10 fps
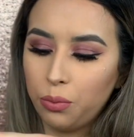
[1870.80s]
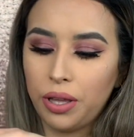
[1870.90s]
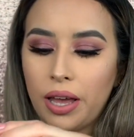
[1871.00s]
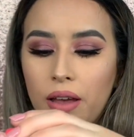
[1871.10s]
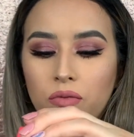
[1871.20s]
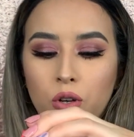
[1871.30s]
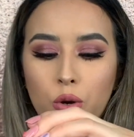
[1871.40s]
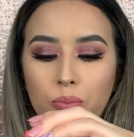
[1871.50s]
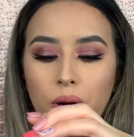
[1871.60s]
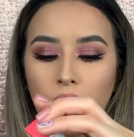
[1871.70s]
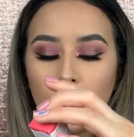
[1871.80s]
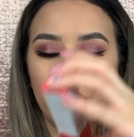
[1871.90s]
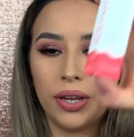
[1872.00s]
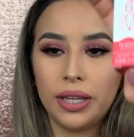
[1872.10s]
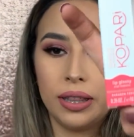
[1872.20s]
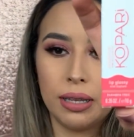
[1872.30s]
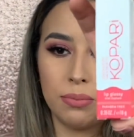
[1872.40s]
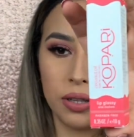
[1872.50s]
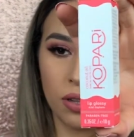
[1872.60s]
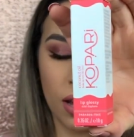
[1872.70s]
We have Kopari
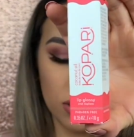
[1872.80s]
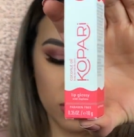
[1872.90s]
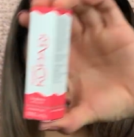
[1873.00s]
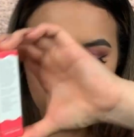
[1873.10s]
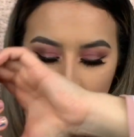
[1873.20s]
Lip Gloss.